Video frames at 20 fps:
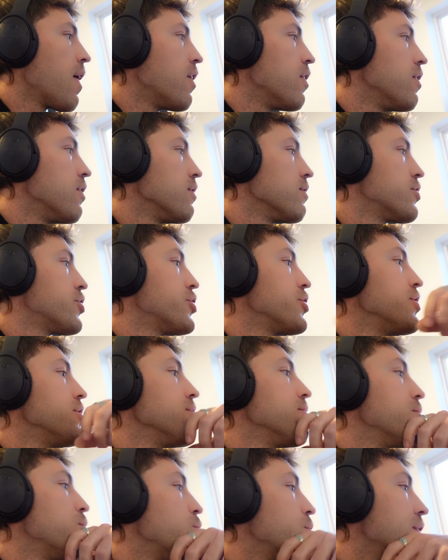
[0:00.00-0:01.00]
Oh
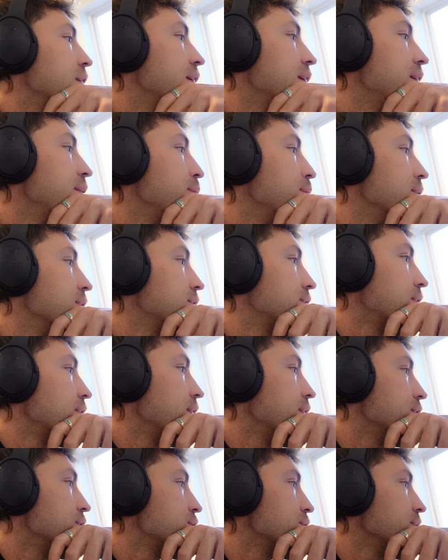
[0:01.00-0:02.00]
shoot, we missed our
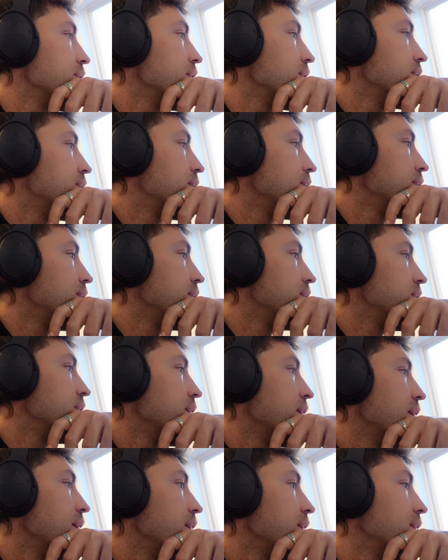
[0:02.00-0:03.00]
entry
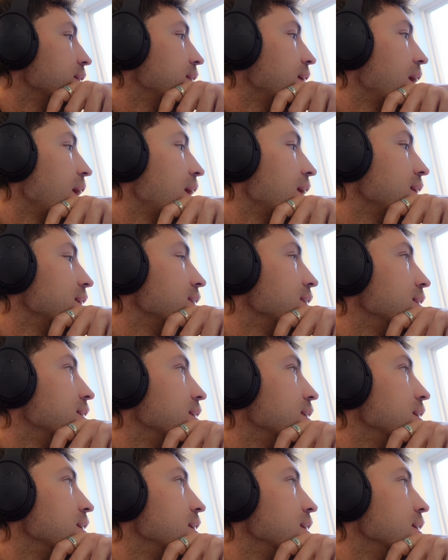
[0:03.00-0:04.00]
today. That
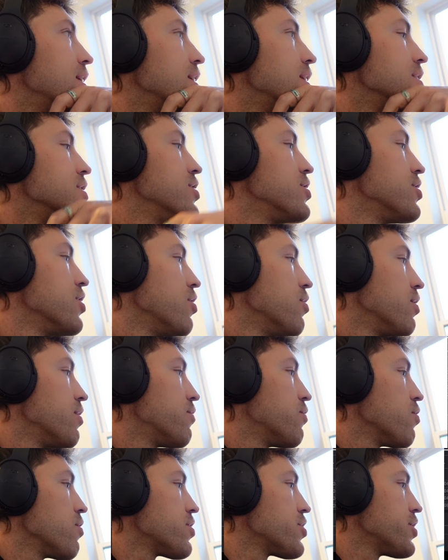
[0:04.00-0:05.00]
is so
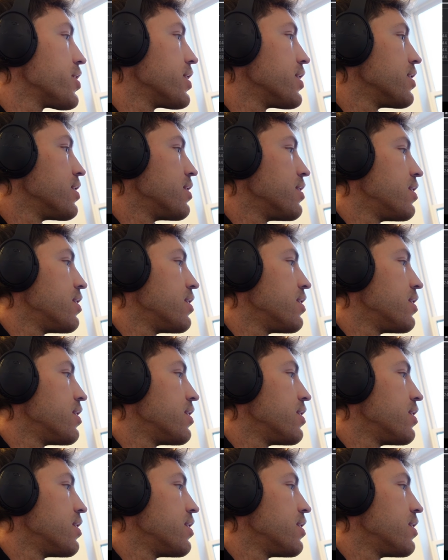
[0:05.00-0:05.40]
unfortunate.